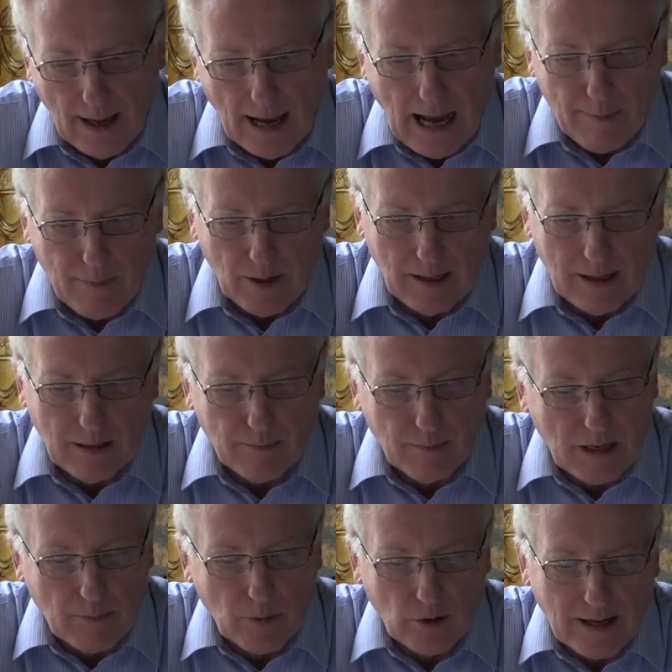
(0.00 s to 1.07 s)
Happily,
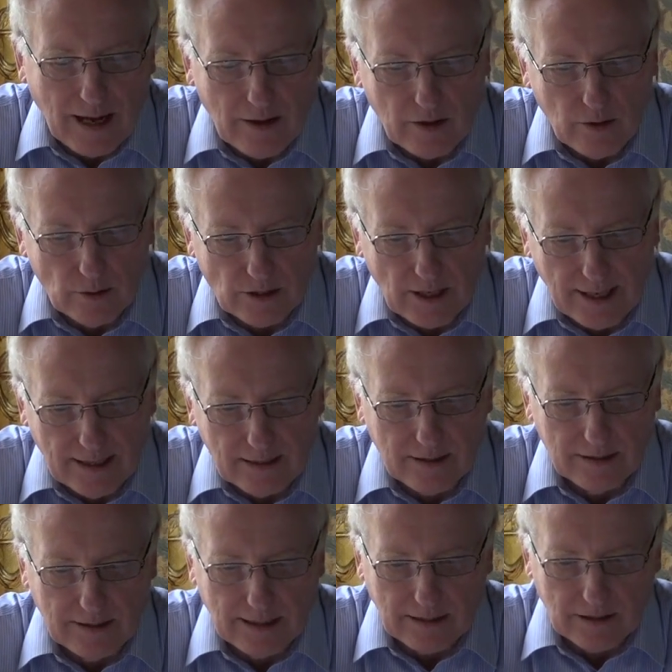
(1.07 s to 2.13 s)
people now use the
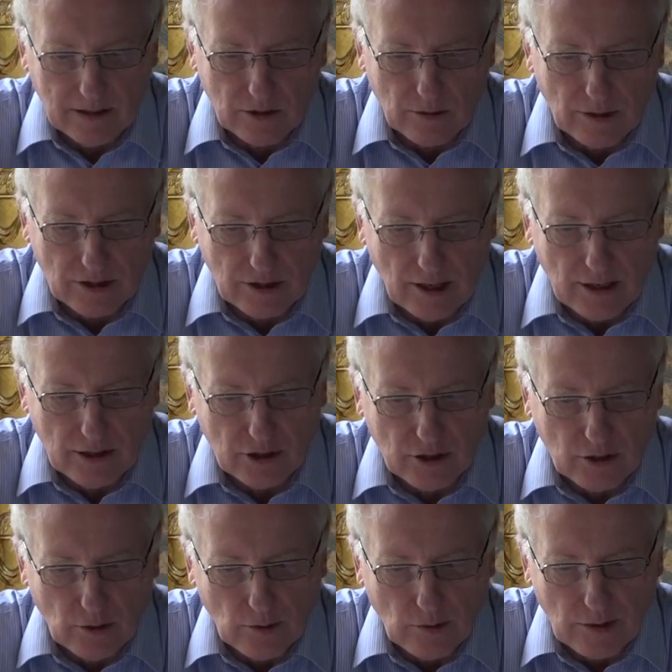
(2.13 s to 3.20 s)
internet as a research
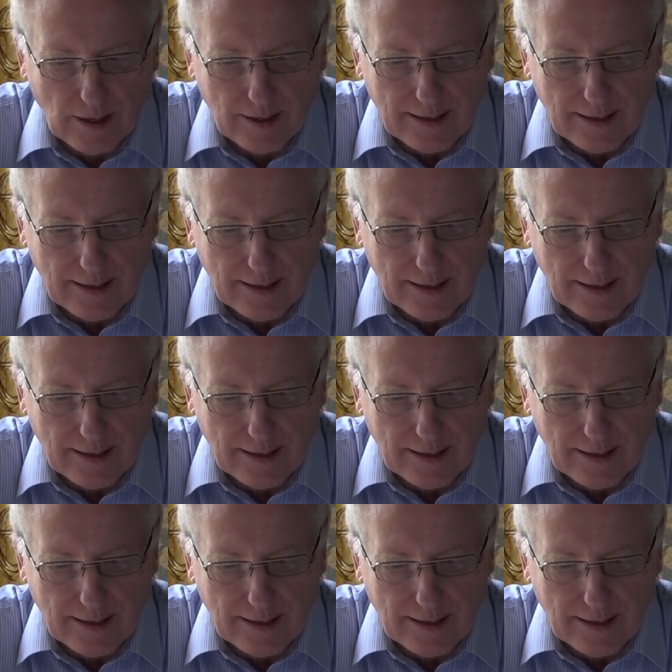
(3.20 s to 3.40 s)
tool,